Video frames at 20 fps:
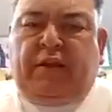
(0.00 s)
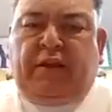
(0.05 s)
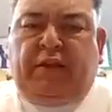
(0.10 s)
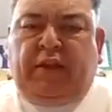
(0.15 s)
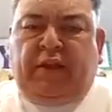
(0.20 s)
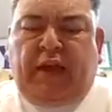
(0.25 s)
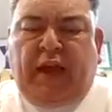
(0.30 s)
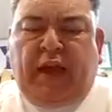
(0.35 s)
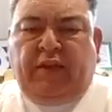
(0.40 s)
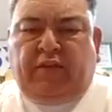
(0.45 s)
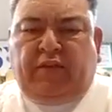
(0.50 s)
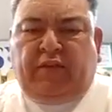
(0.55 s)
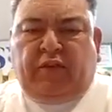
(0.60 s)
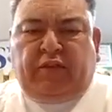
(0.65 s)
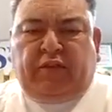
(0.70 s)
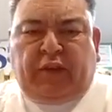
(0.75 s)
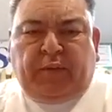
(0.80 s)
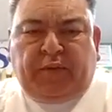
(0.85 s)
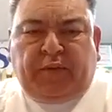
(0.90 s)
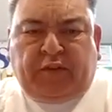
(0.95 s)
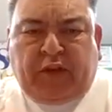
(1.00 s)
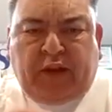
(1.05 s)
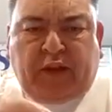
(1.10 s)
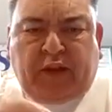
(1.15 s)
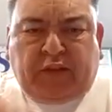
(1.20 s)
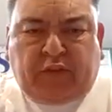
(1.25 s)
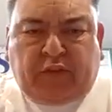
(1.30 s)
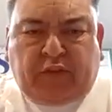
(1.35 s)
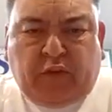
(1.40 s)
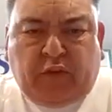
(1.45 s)
The angels, I'm just gonna
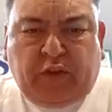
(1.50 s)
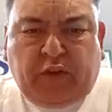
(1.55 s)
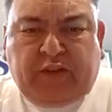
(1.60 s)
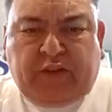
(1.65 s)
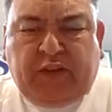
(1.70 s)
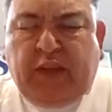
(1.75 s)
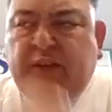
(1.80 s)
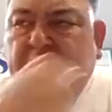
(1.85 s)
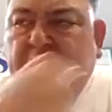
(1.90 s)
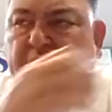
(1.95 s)
throw this in.